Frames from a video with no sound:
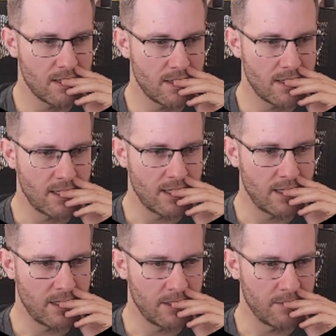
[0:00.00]

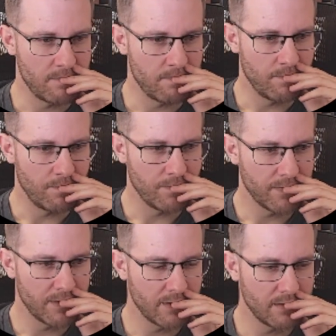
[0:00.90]

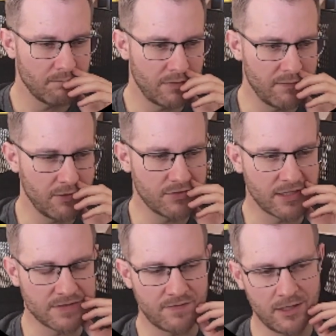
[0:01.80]
Above code
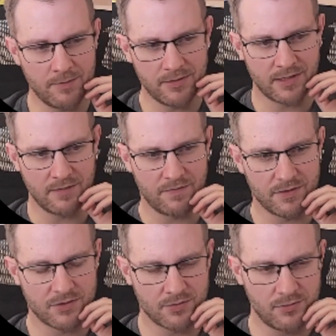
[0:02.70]
checks a variable, and then if it
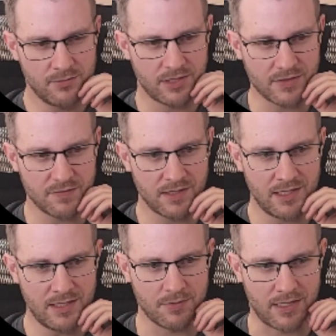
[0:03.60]
is true, checks for a
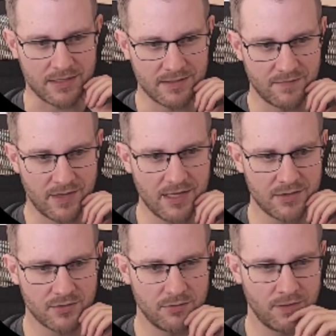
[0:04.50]
key press. And if that is
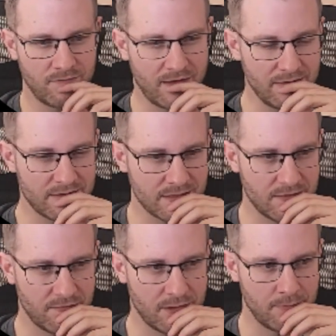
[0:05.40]
true, it finally sets a
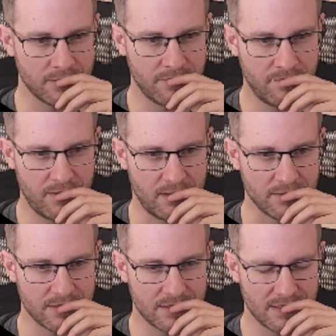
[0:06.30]
variable to
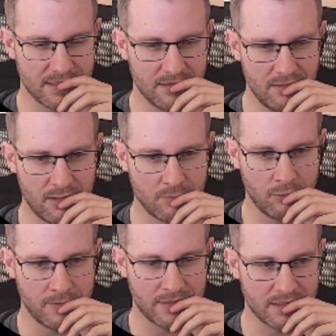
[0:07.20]
false. Sets an alarm where it
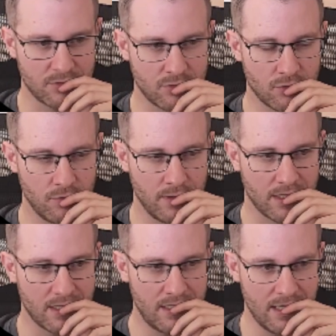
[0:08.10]
will be set to true
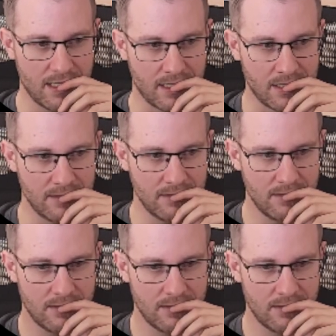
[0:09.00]
again,